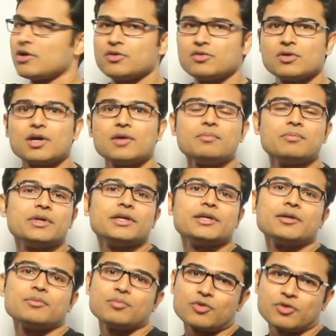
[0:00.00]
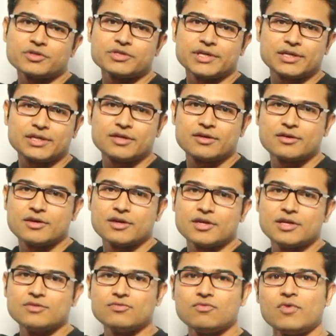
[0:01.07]
order to complete a project,
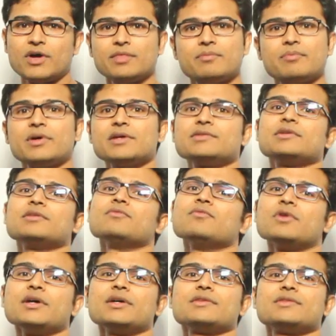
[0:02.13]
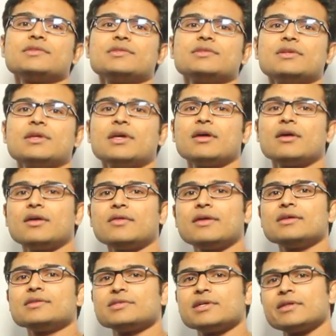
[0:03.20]
if one person works,
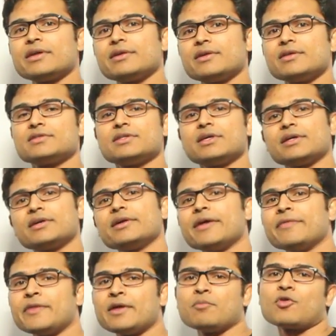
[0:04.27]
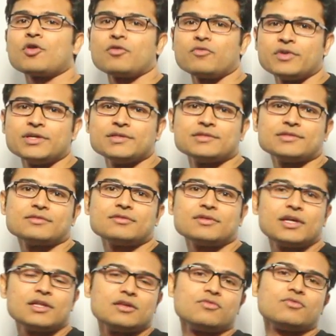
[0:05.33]
they'll say that it is taking n number of days.
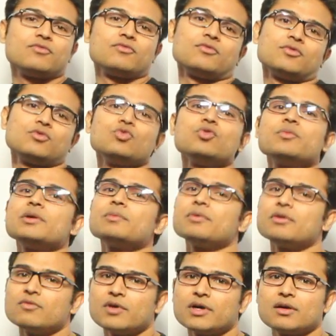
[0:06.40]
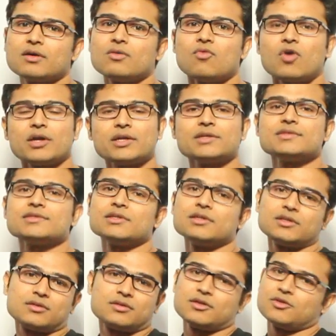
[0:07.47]
Then if two people work, what is the
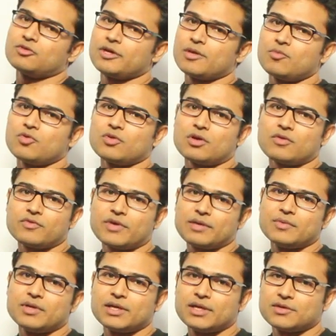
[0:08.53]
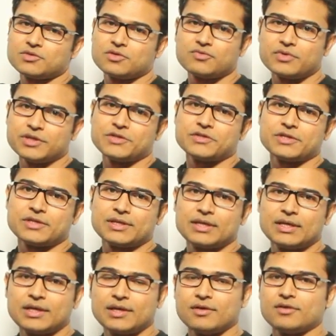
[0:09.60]
amount of time it takes to finish it?
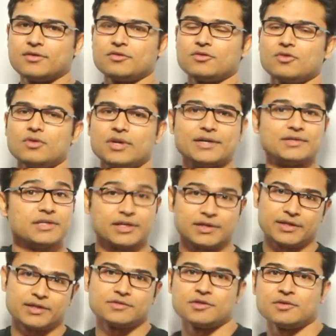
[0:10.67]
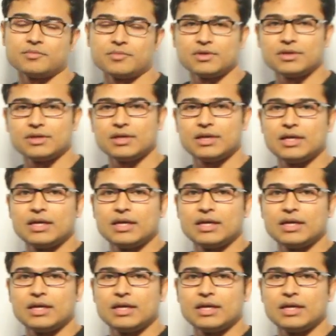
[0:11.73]
So let's take an example.